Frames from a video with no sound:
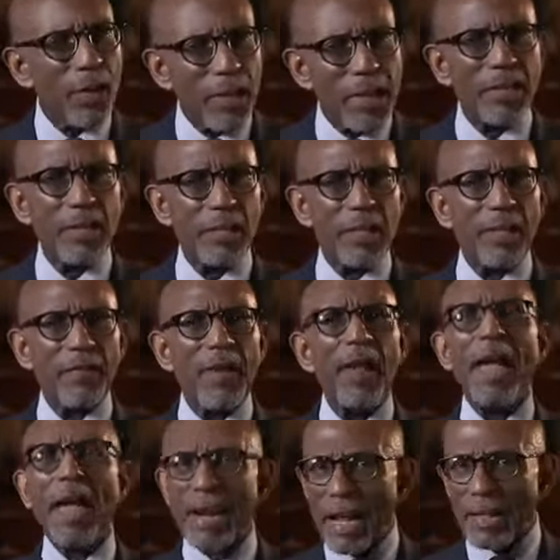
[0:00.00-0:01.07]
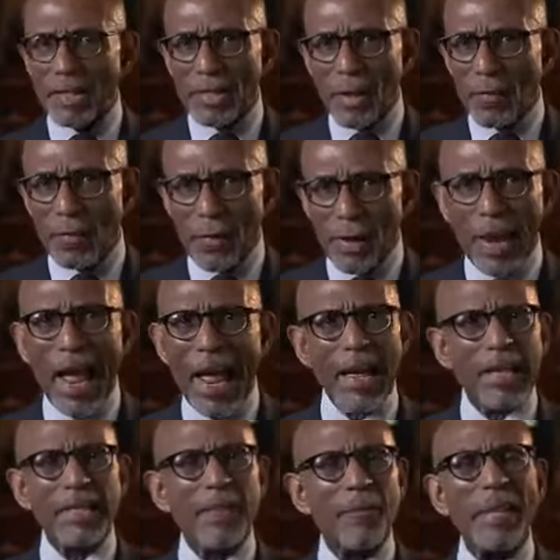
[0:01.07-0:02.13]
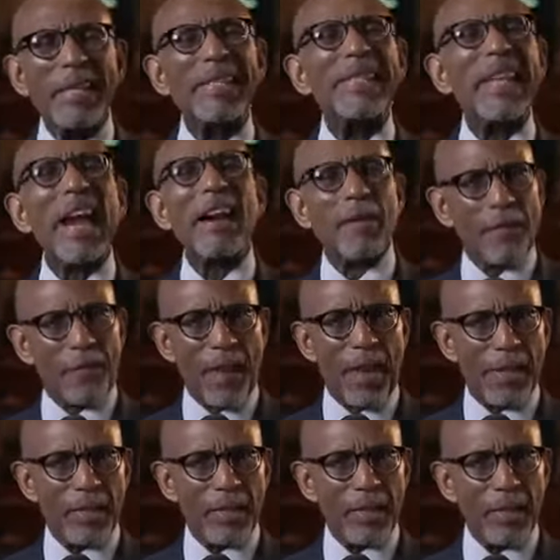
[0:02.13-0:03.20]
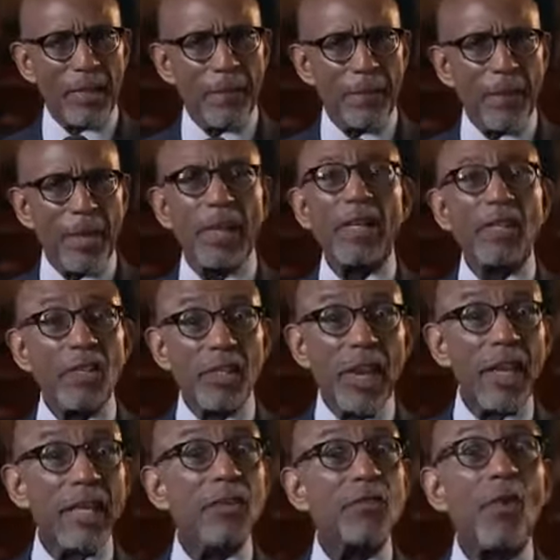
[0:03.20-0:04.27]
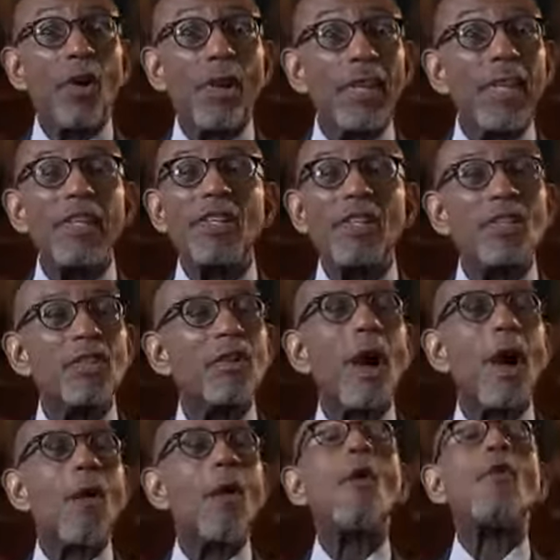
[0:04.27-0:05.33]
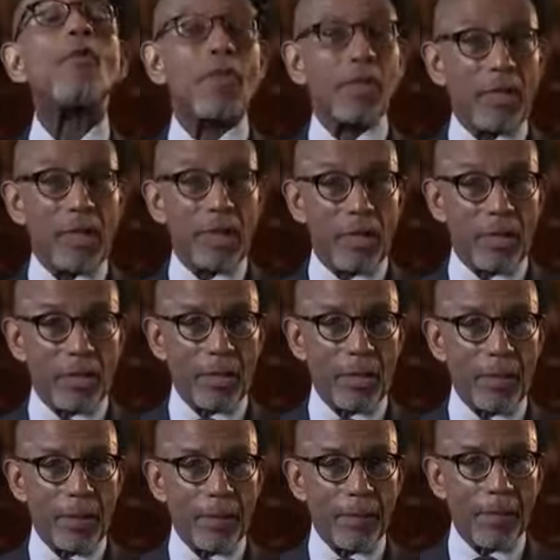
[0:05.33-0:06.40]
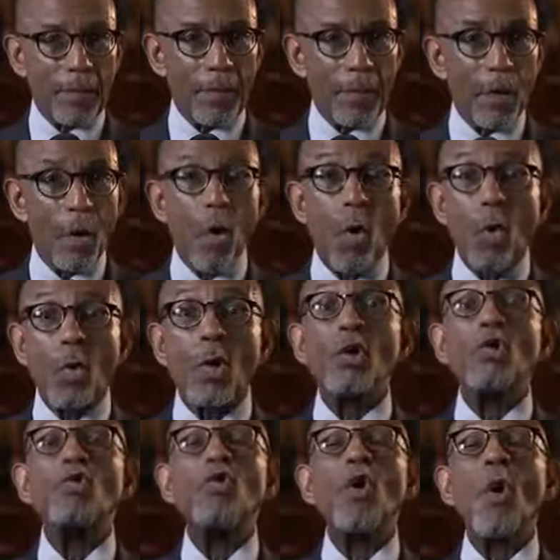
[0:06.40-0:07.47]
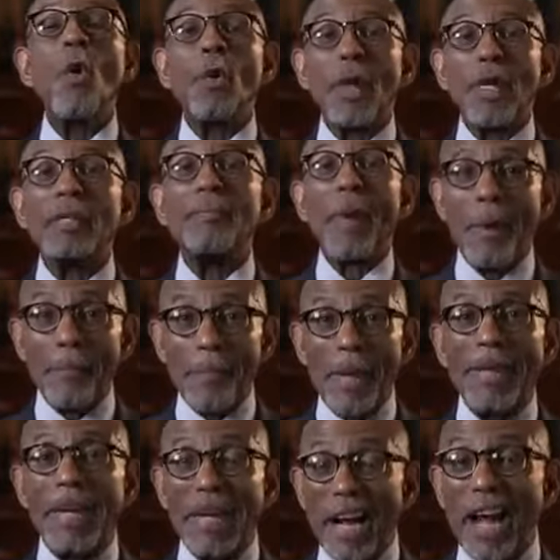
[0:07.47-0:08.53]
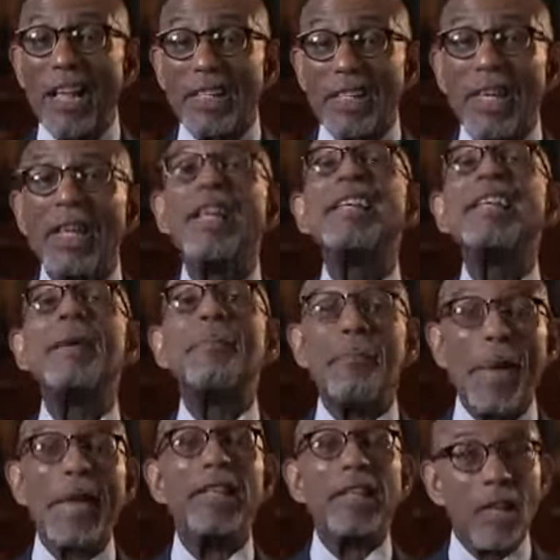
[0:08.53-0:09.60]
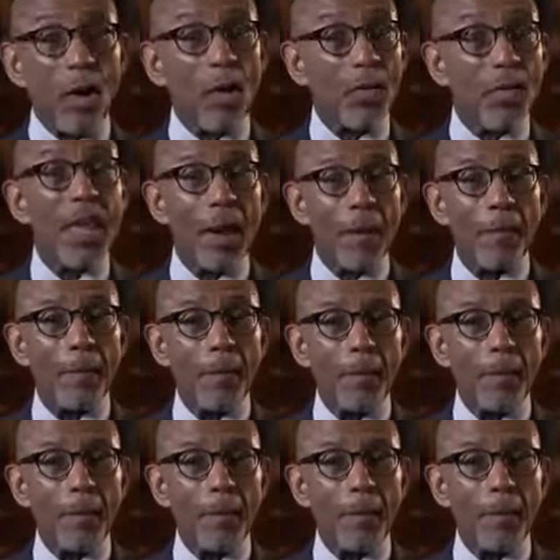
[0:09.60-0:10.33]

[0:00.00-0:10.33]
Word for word: initiative and our self reliance have been sacrificed in exchange for allegiance to our overseers, who control us by making us dependent on them.